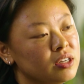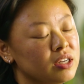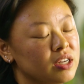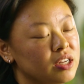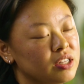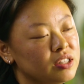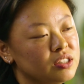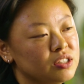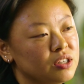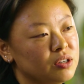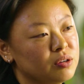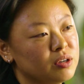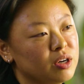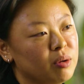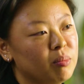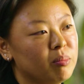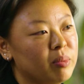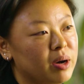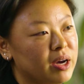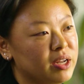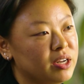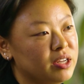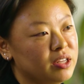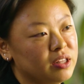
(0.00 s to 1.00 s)
And so
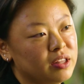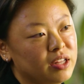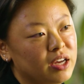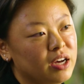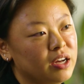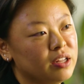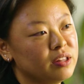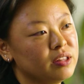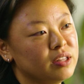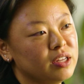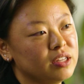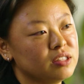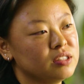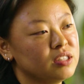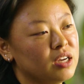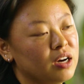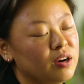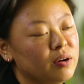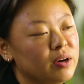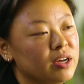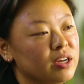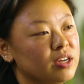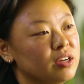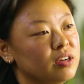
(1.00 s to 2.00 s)
combining that, that's how
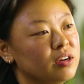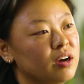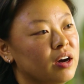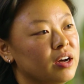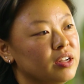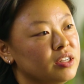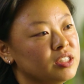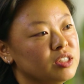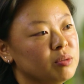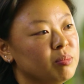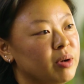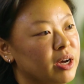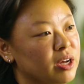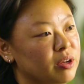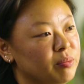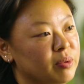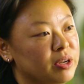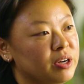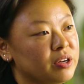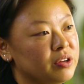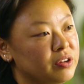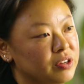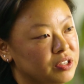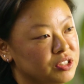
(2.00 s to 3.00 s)
I got into
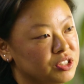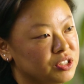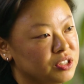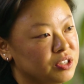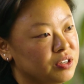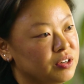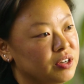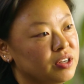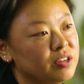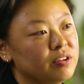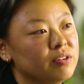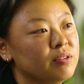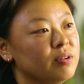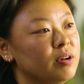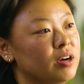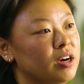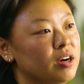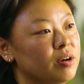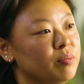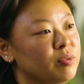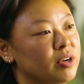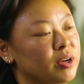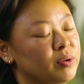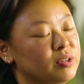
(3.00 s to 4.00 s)
biomedical engineering
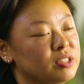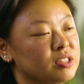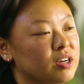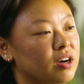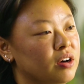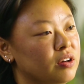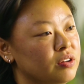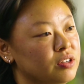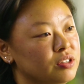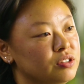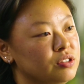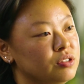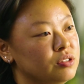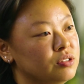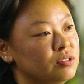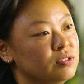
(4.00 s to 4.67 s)
when I went to college.